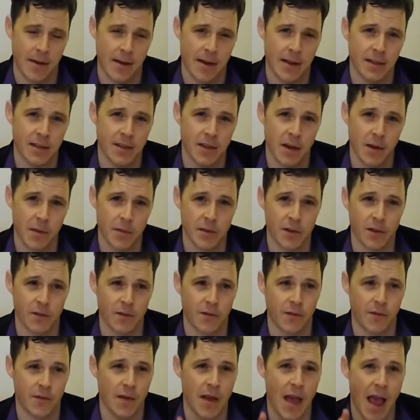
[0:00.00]
in terms of
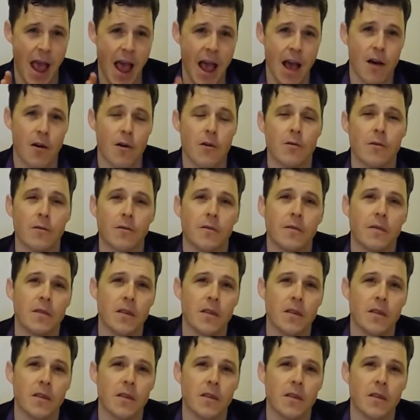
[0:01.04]
how